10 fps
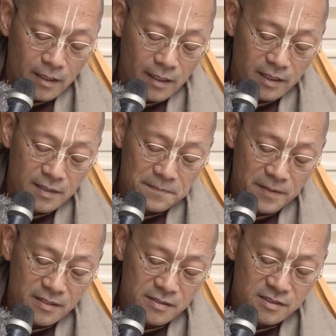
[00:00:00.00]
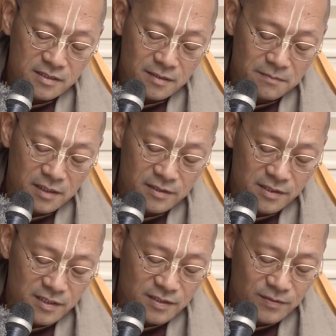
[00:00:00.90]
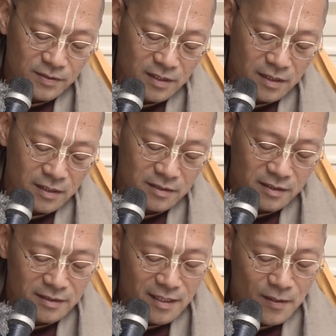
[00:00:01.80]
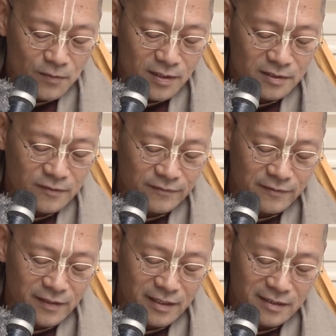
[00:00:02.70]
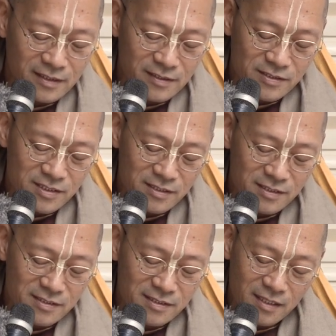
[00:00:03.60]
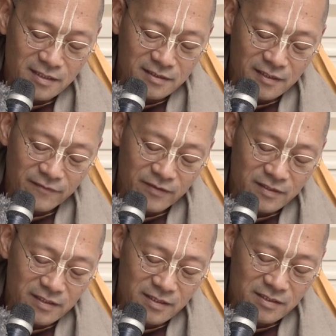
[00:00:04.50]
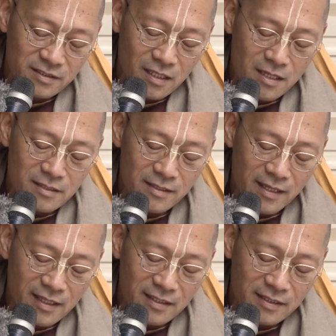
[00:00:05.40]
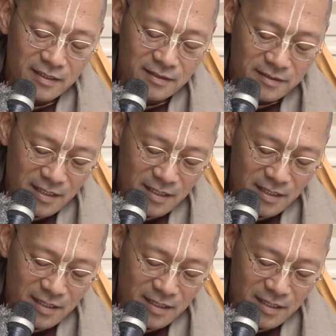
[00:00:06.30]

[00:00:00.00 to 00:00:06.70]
It appears that Mother Yaśodā did not want to forget Krishna's activities at any